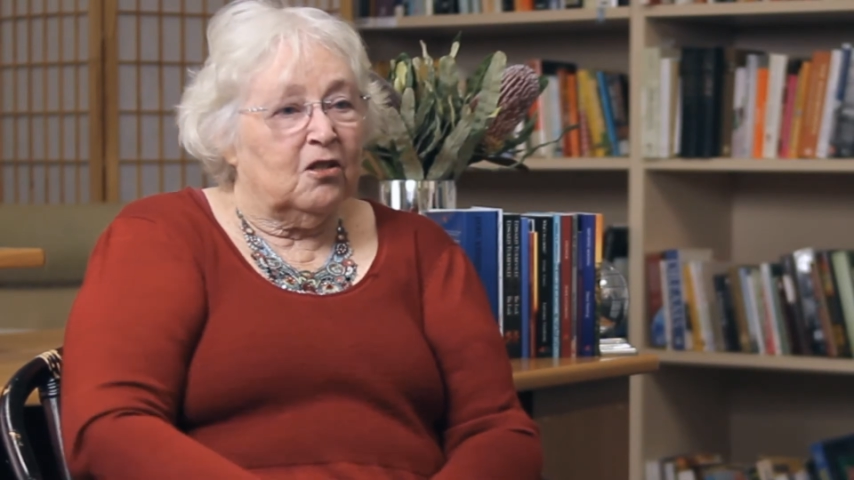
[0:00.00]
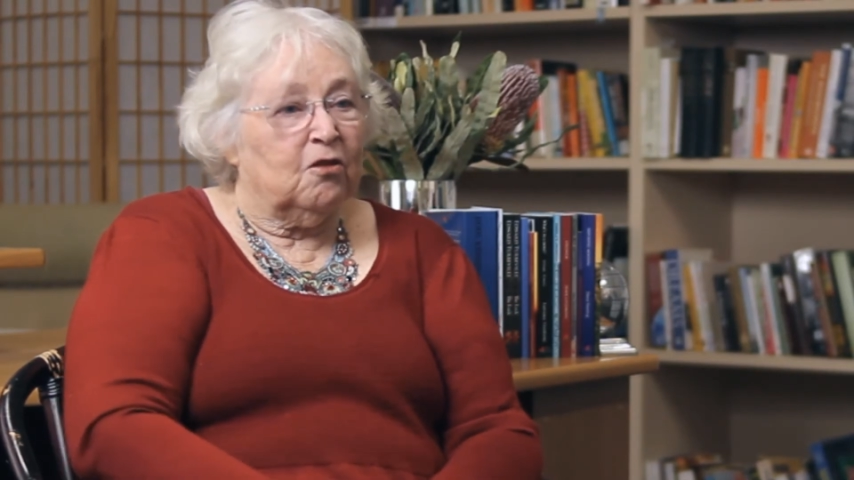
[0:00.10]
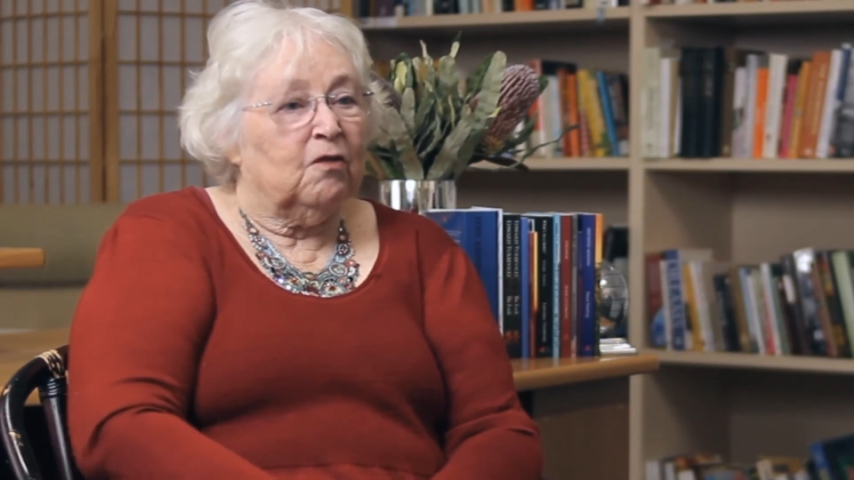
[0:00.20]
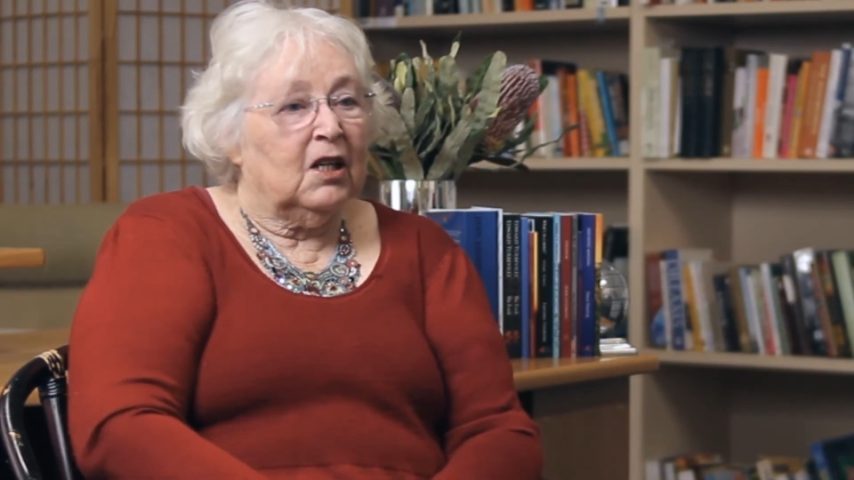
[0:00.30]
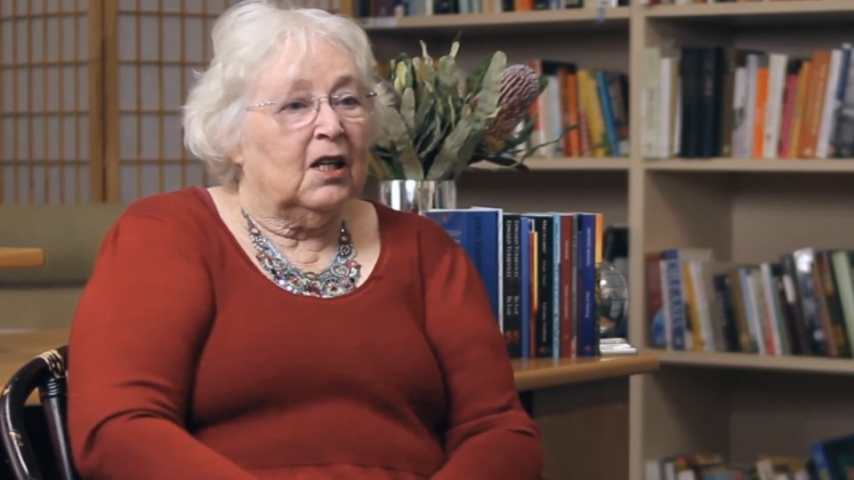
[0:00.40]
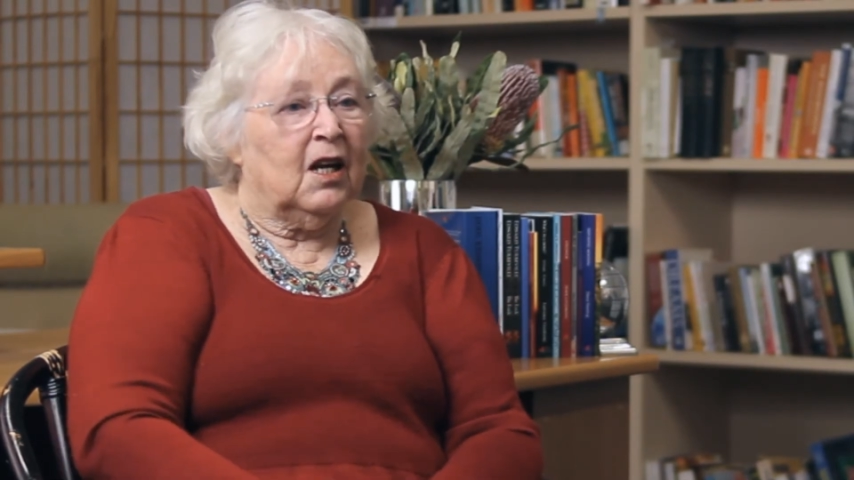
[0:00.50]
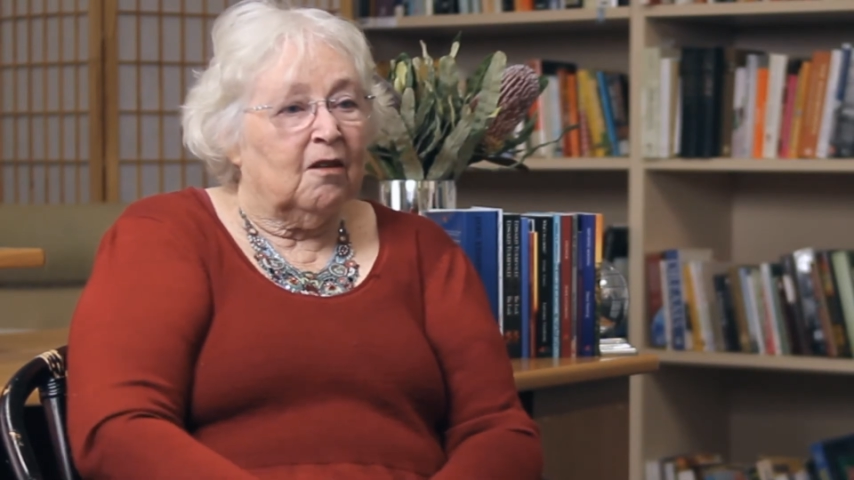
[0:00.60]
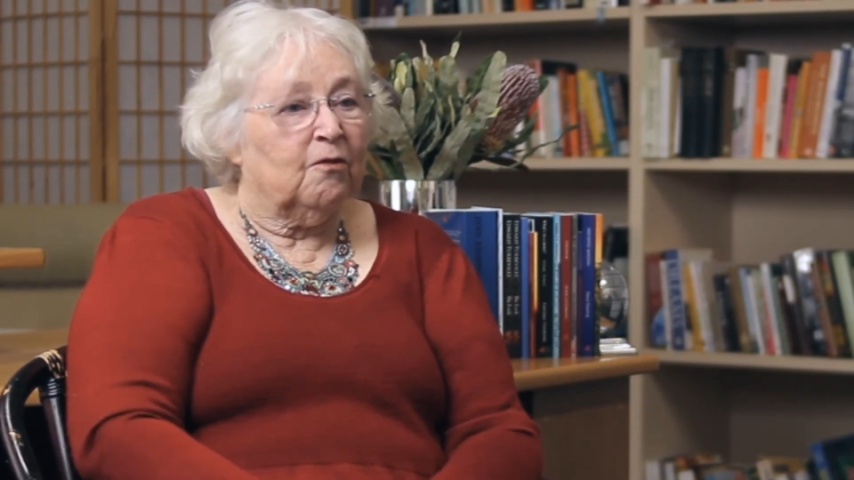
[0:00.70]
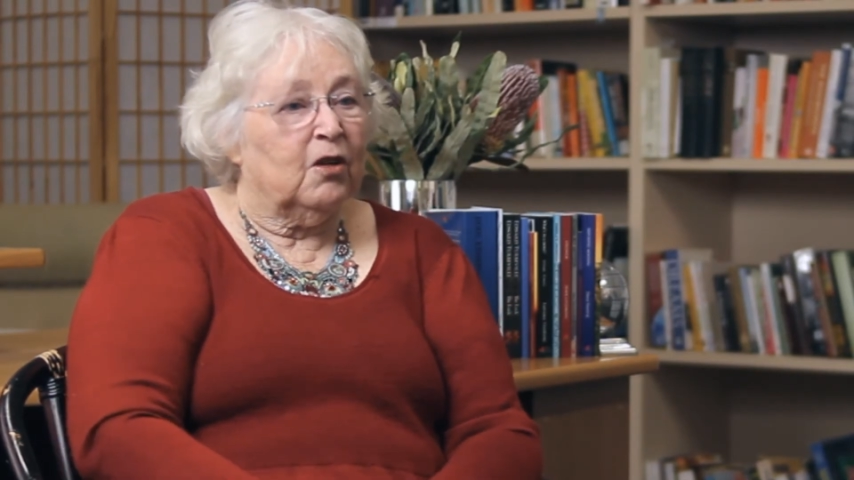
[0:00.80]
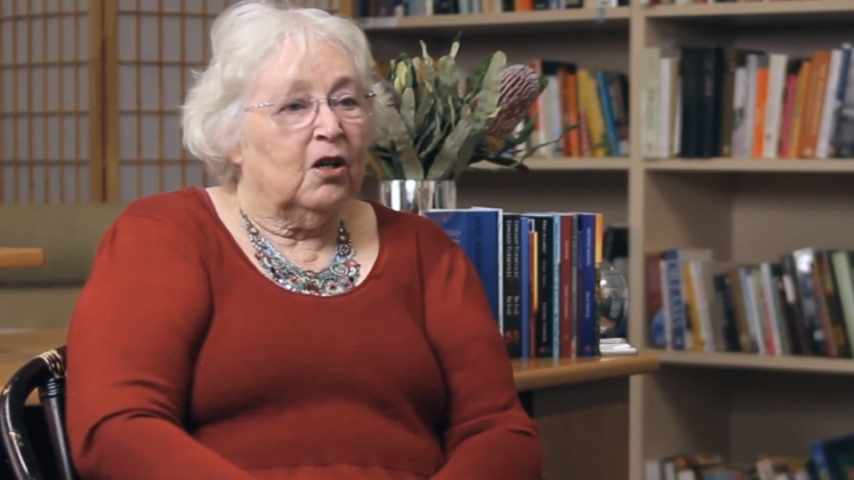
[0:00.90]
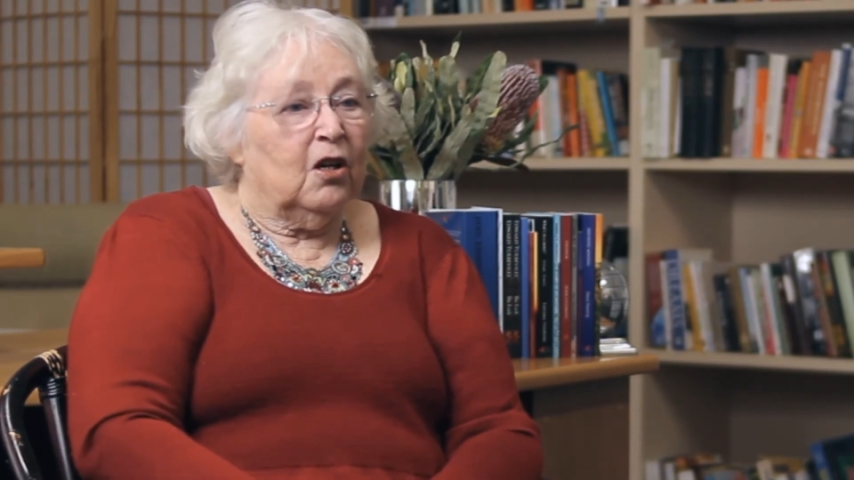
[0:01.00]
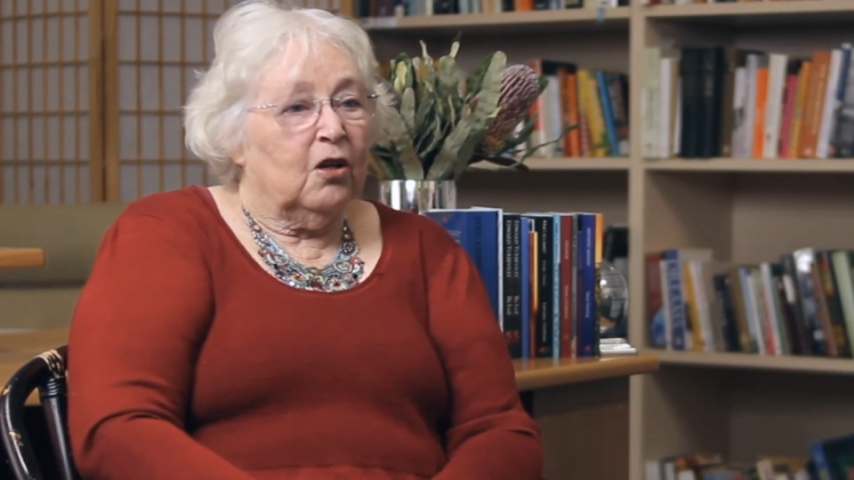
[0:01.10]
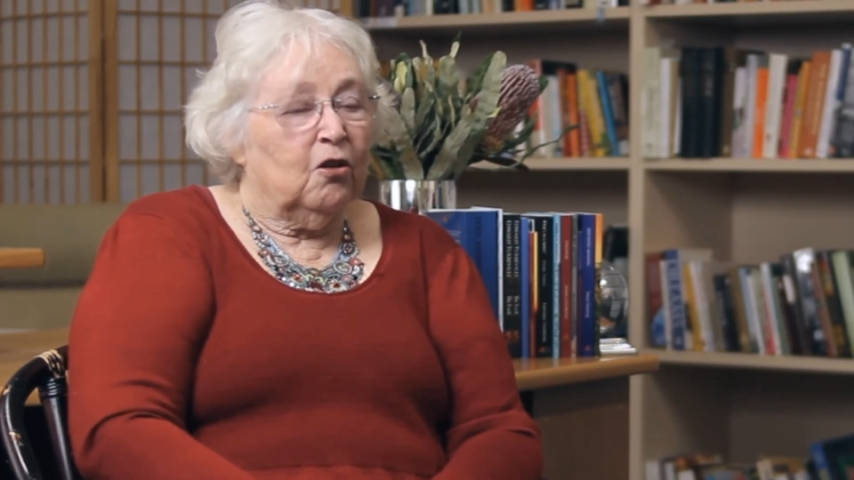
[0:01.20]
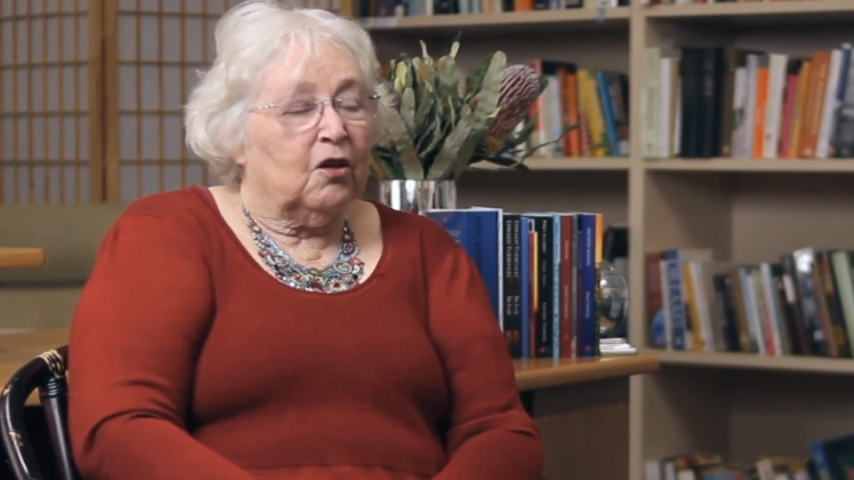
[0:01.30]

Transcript: to really love your